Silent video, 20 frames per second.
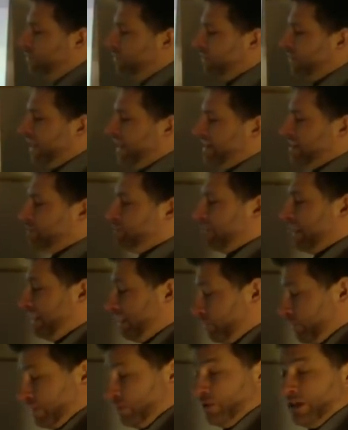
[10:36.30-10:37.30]
will
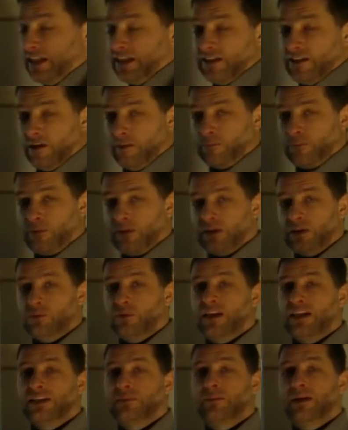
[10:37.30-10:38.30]
expand when you heat it up, and it
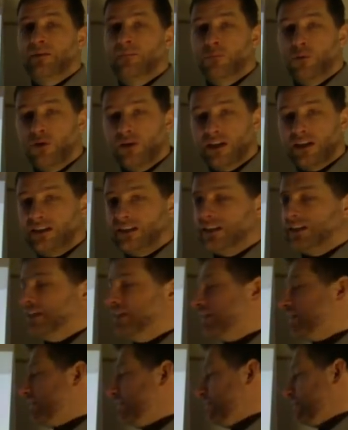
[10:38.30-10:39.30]
will expand more than the
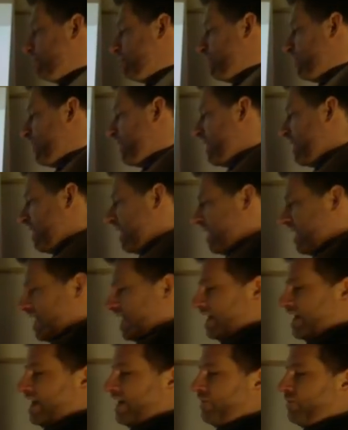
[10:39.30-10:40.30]
silicon,
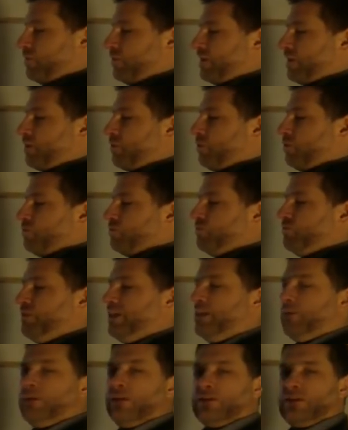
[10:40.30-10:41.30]
and therefore the whole
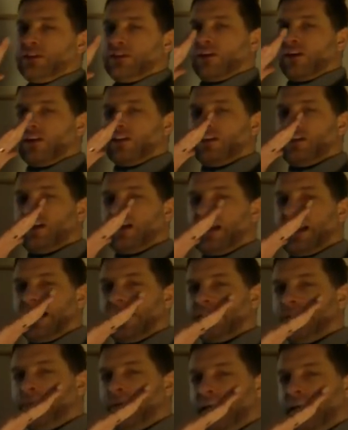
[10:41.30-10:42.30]
V will start
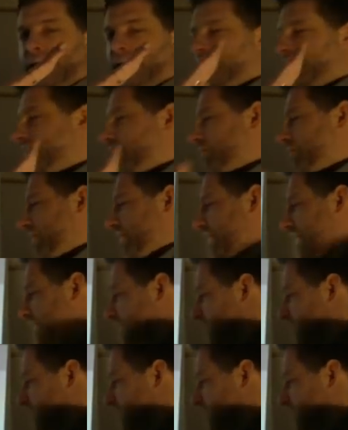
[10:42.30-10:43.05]
expanding a little bit again.